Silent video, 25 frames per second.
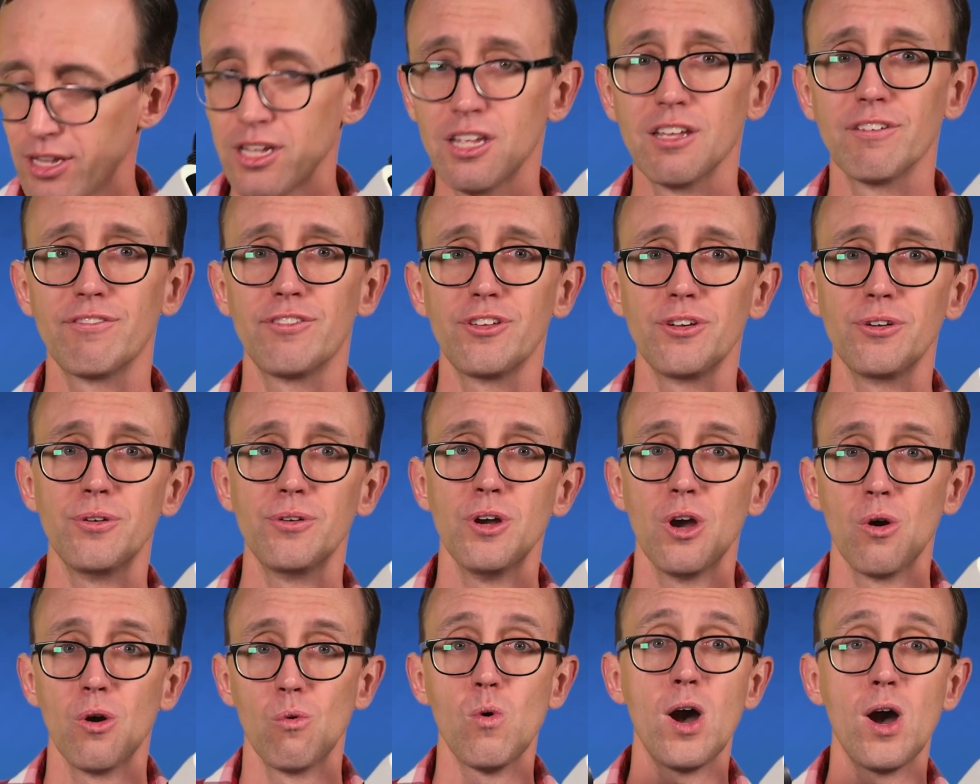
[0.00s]
If you
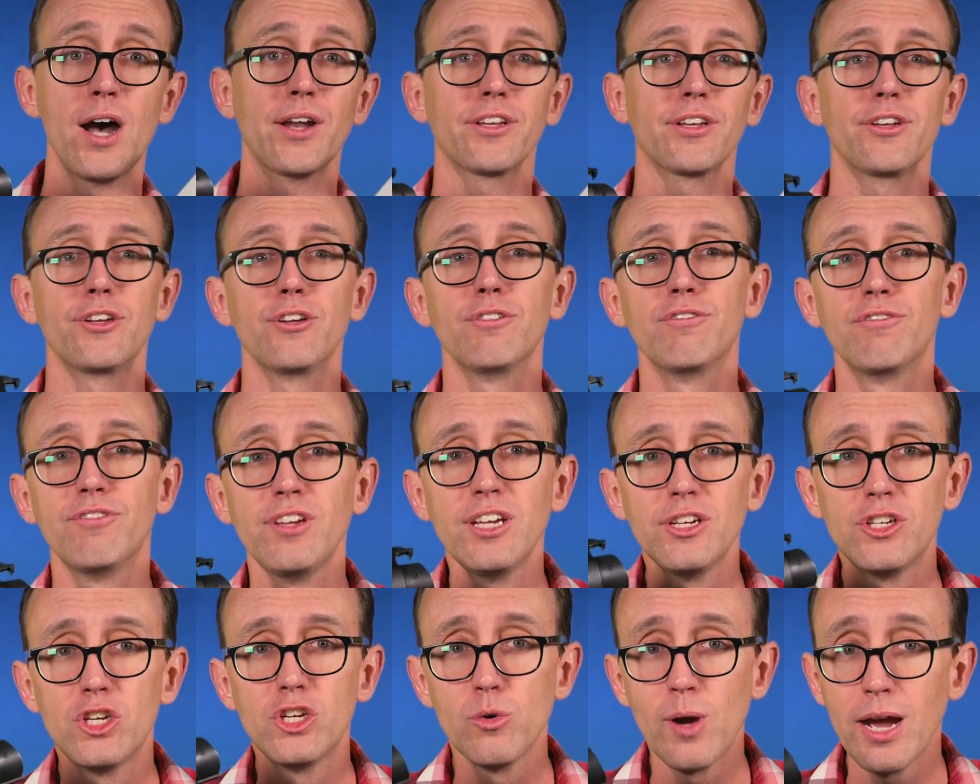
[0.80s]
want a new
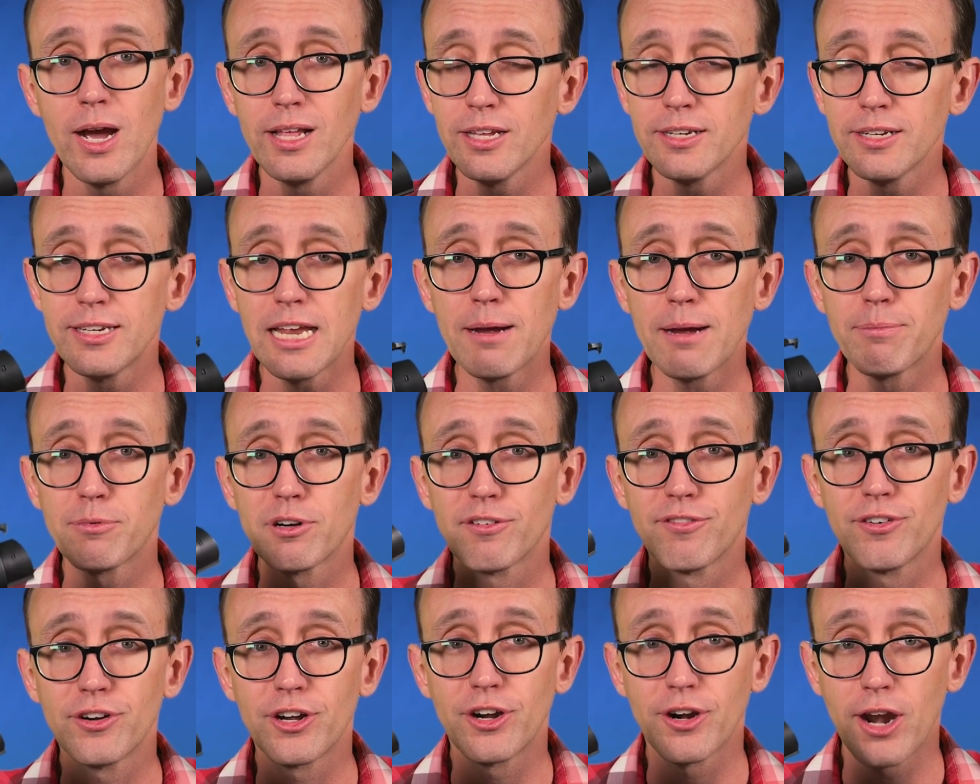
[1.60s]
V2L adapter
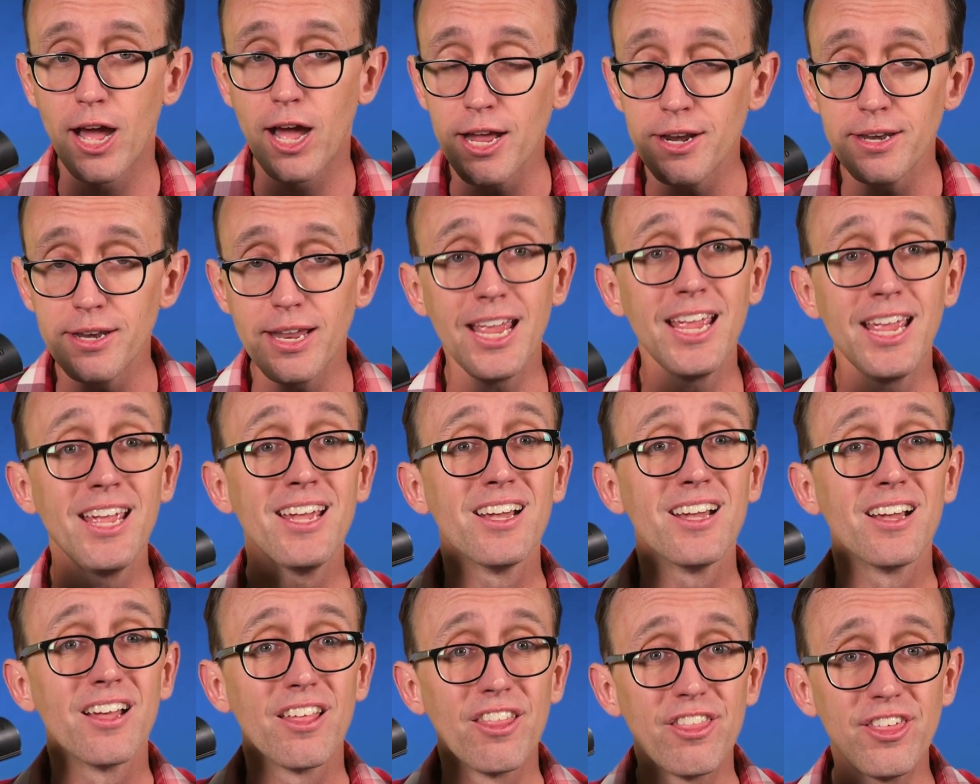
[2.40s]
for your Hyundai,
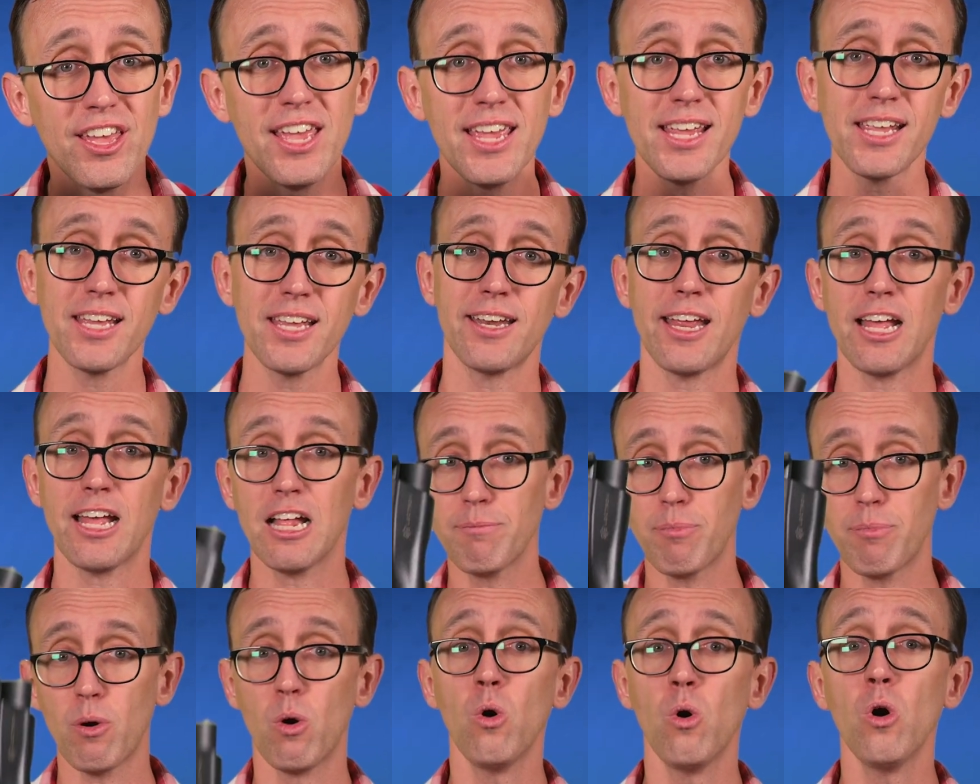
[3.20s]
they can
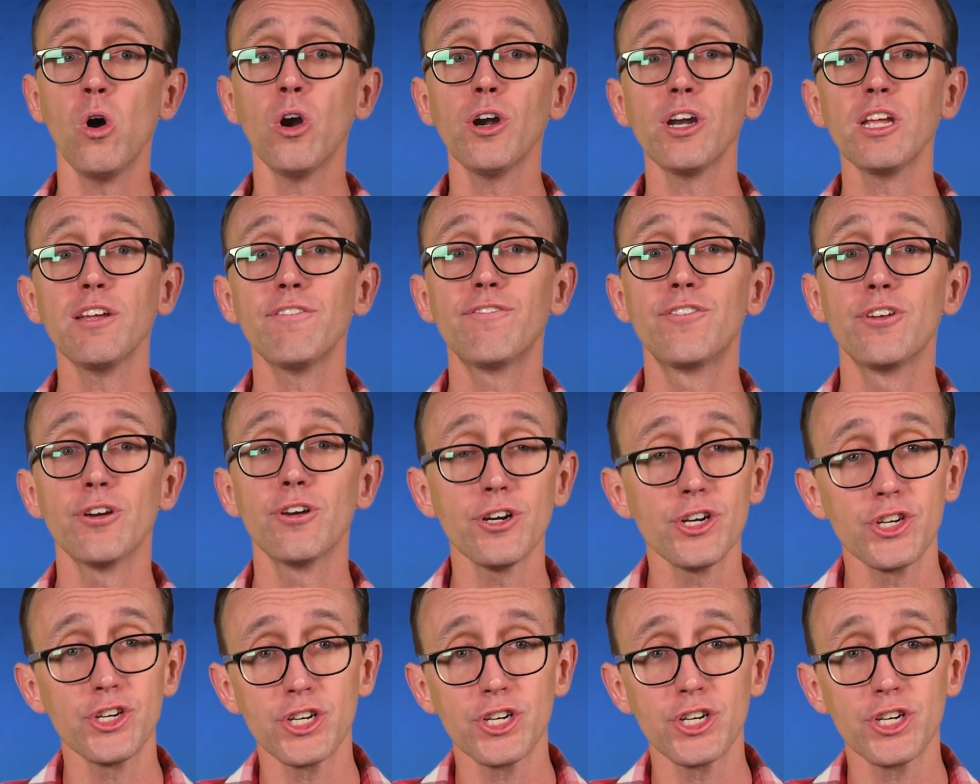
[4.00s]
help. Or if you're